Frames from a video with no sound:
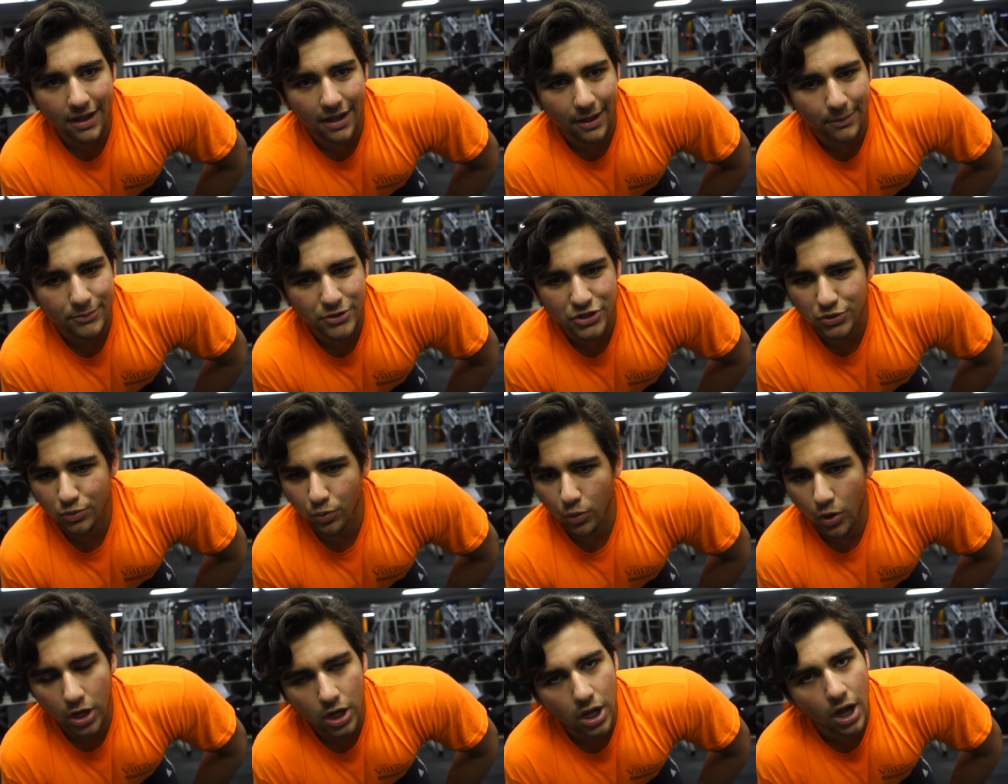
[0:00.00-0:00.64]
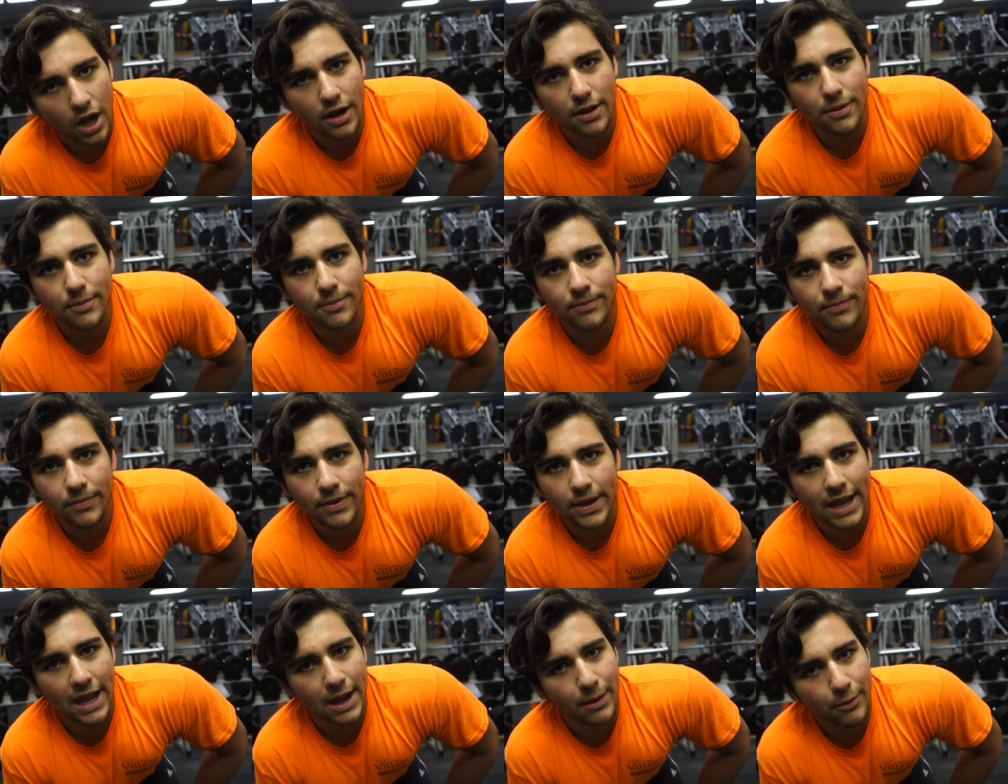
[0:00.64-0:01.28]
uh, just work on
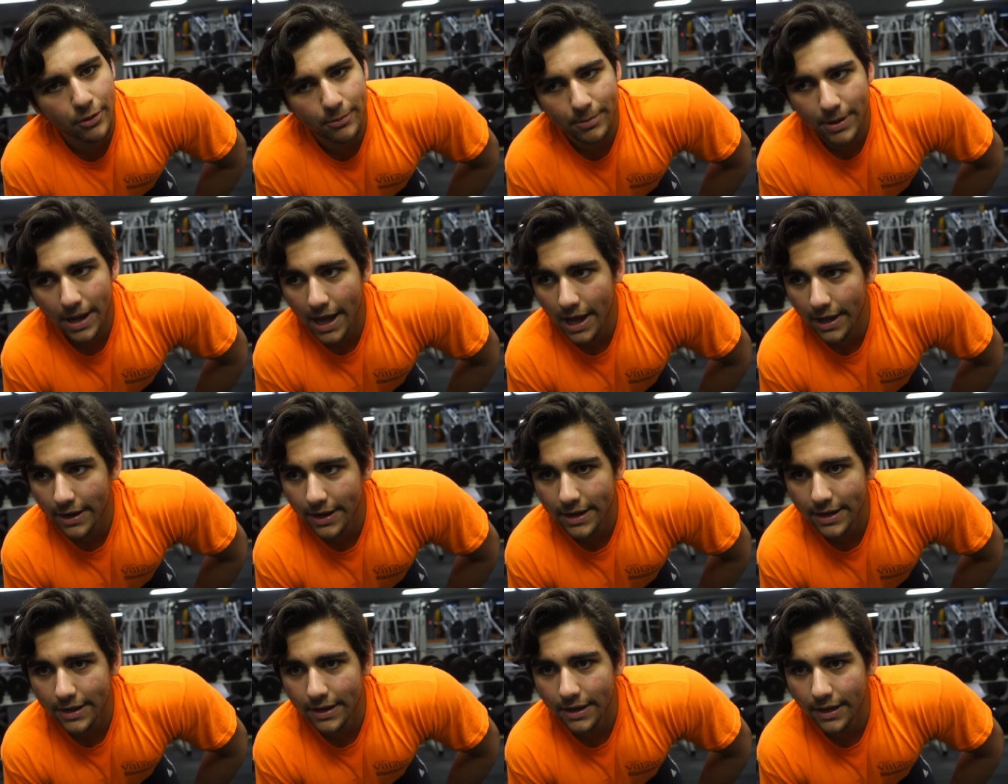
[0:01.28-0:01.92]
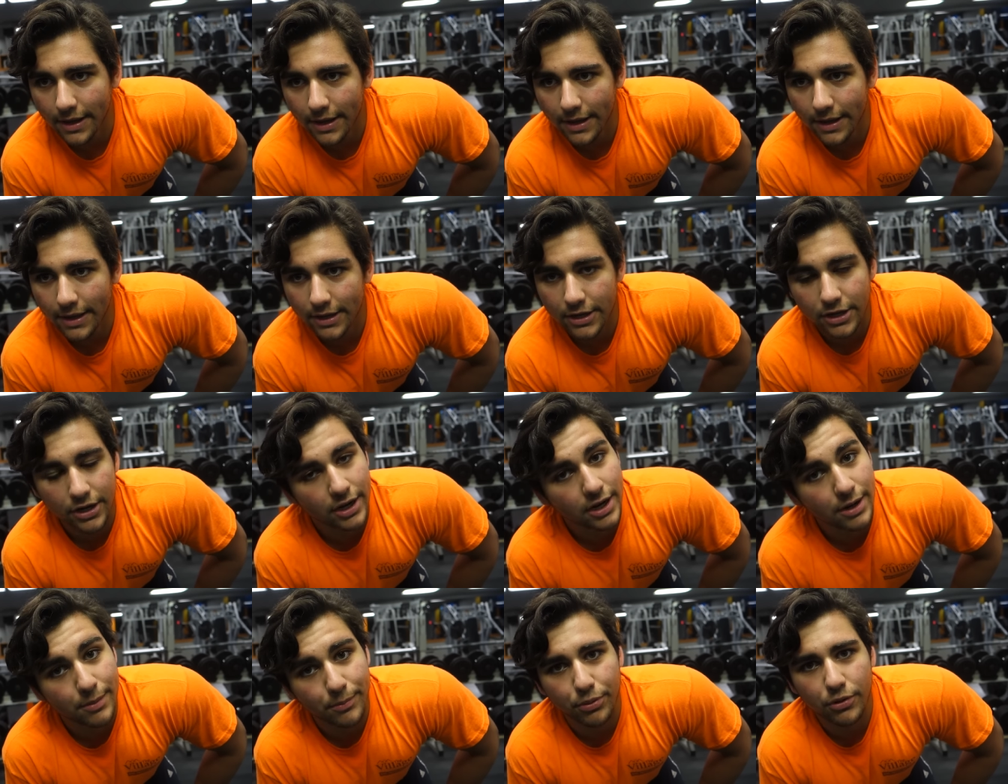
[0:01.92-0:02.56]
them, hammer them down, and uh,
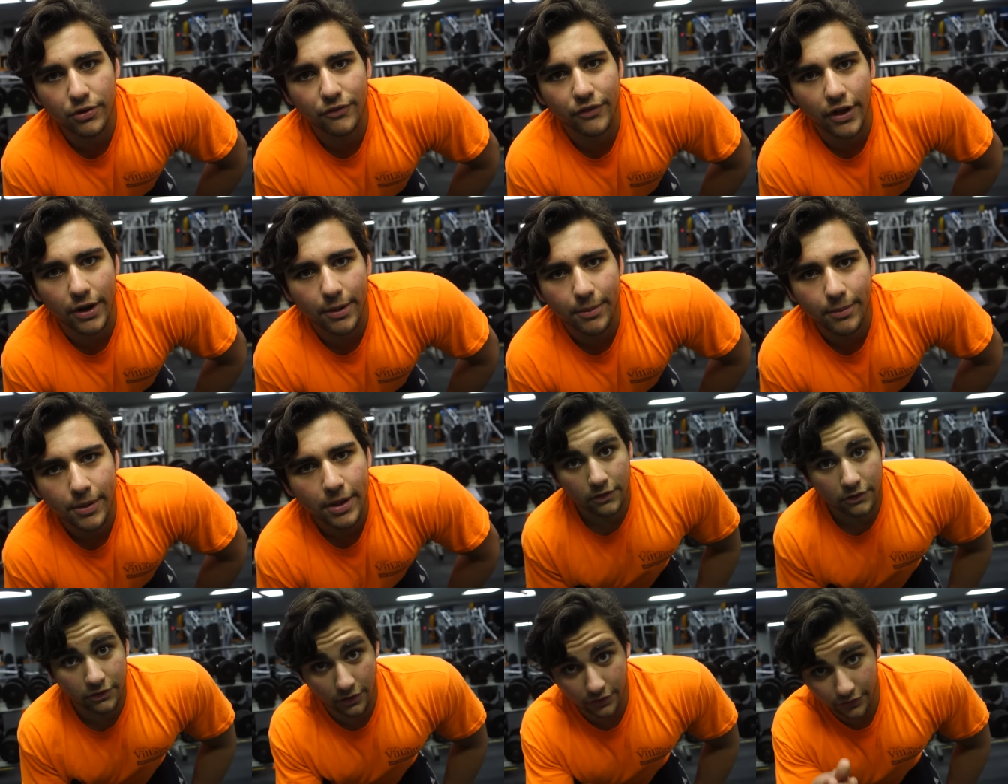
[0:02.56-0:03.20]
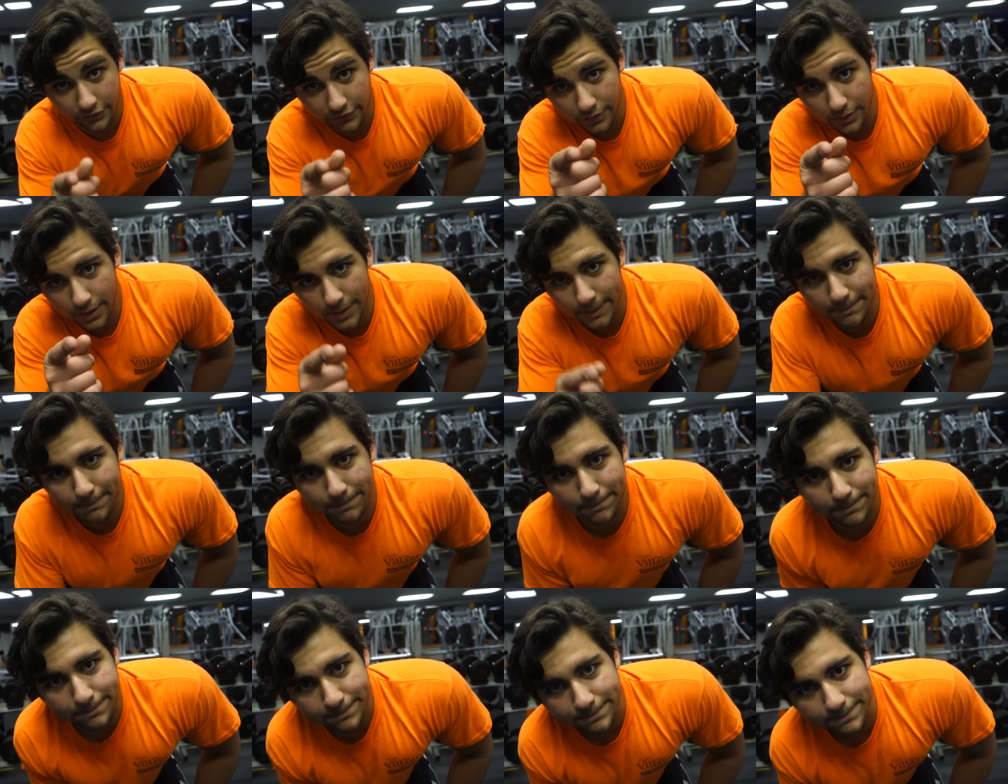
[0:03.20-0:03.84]
you're gonna improve on them, so let's do it.